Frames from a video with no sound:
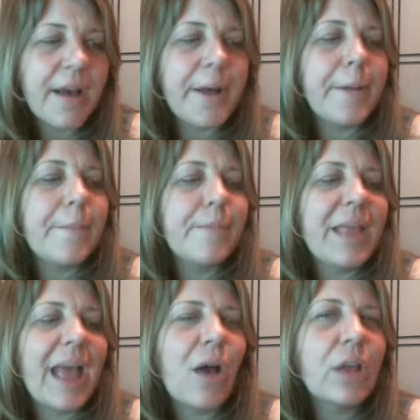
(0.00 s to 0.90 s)
Um,
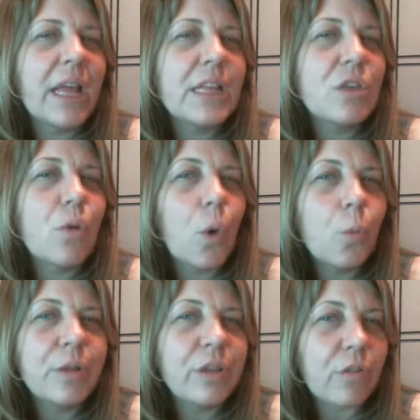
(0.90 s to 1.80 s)
how can you
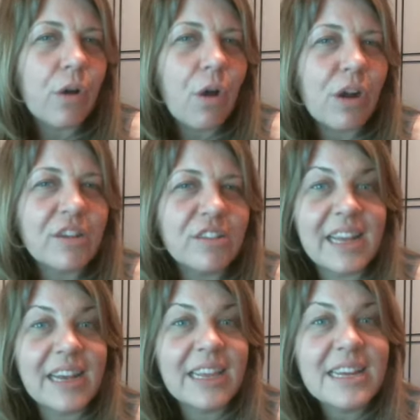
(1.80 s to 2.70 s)
open your heart to
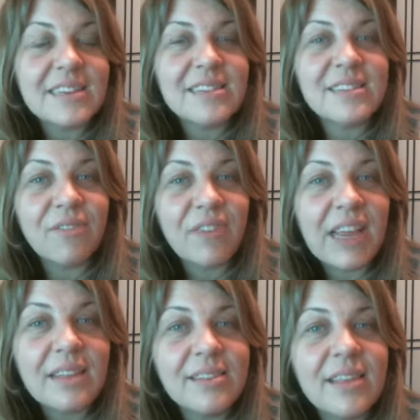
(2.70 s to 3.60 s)
that innocent
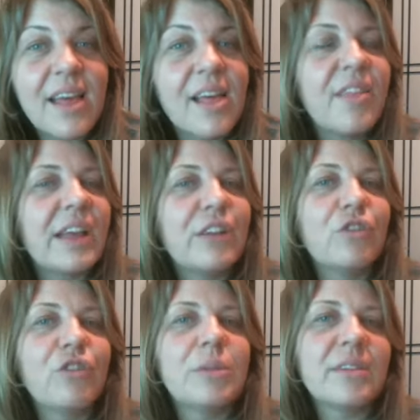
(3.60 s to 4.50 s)
faith that your
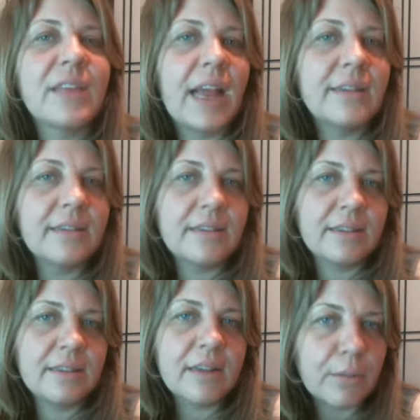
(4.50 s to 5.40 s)
dreams can
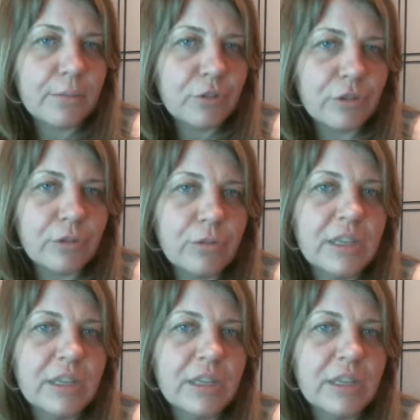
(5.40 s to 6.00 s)
come true?